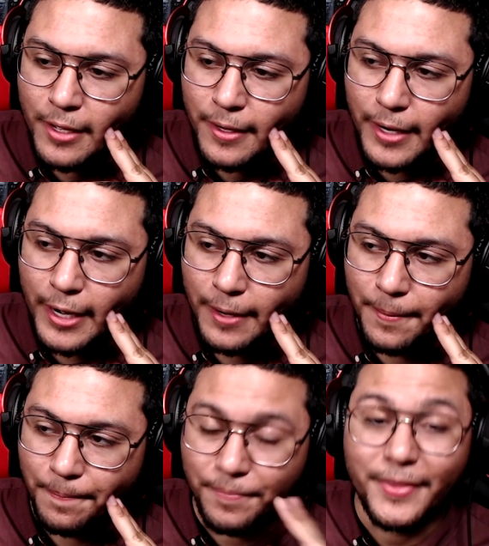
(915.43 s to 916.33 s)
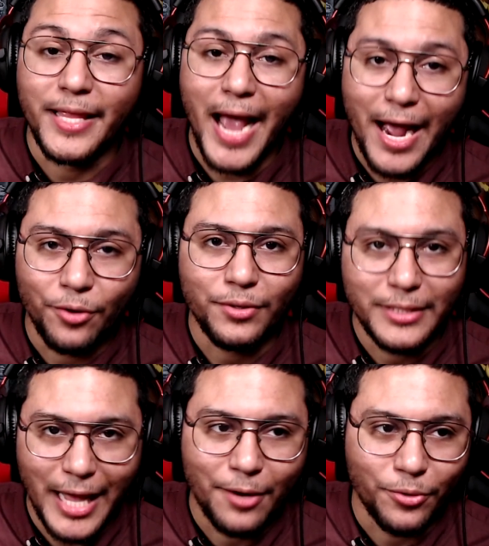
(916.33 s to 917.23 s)
Now
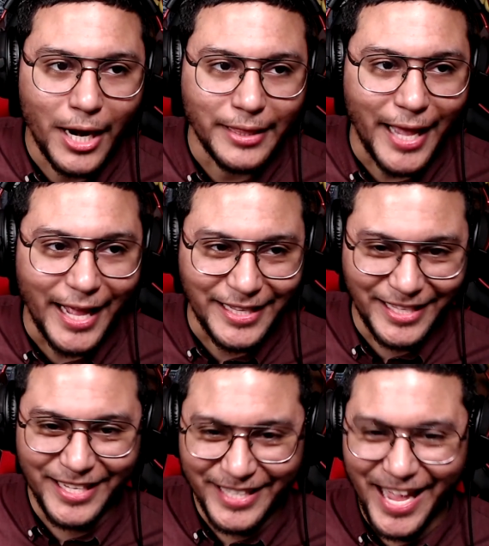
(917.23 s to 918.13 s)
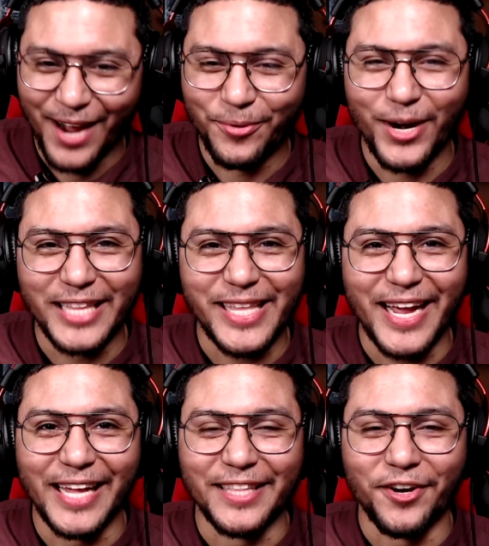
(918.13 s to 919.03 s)
we're at the end. Now we're at the
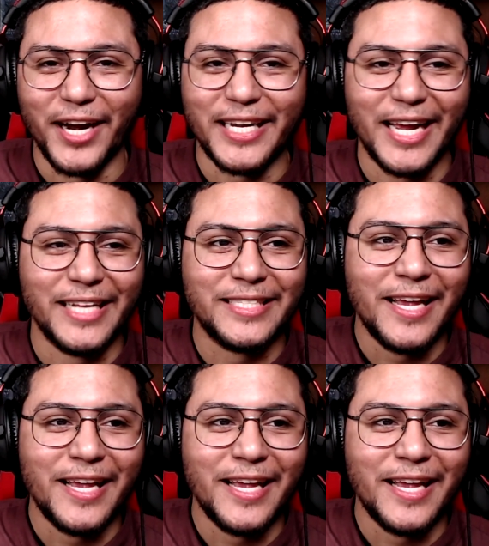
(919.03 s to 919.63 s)
end. All right, guys.